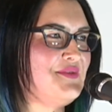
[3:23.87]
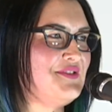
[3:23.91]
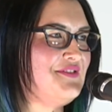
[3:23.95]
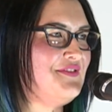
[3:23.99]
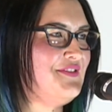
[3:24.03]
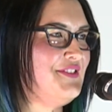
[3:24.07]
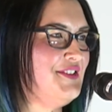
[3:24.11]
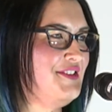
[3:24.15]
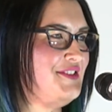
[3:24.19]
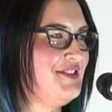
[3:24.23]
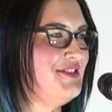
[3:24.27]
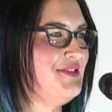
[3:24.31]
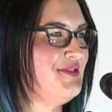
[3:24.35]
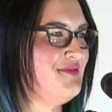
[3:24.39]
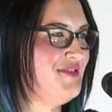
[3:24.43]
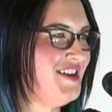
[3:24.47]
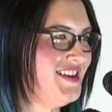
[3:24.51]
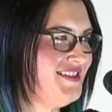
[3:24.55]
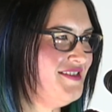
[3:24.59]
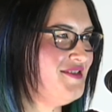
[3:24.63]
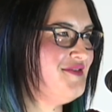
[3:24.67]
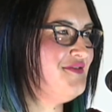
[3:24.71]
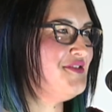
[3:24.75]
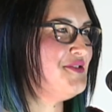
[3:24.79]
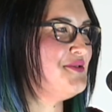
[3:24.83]
but for the
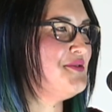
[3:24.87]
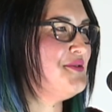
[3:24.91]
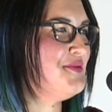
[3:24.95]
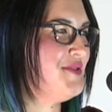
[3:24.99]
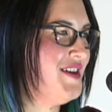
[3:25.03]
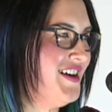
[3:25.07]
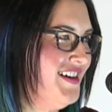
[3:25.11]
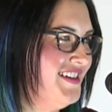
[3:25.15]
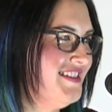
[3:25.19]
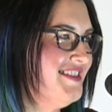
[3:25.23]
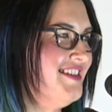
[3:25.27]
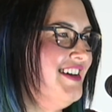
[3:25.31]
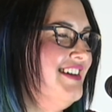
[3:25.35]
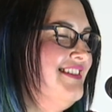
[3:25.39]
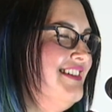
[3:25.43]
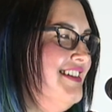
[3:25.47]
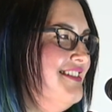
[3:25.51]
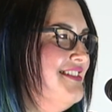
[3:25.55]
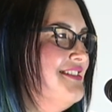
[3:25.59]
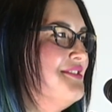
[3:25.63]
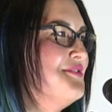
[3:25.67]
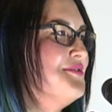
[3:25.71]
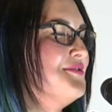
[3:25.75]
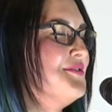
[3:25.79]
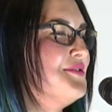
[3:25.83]
rest of you who aren't
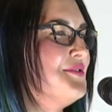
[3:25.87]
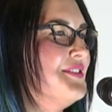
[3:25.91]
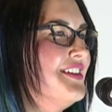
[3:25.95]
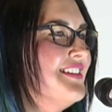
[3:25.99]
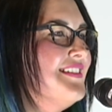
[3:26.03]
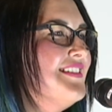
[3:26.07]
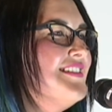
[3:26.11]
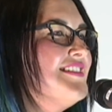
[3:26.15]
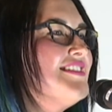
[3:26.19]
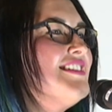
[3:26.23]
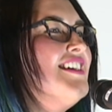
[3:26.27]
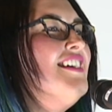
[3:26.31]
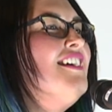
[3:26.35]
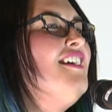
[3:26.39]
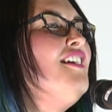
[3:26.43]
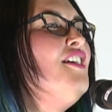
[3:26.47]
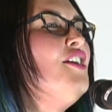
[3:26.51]
identical twins,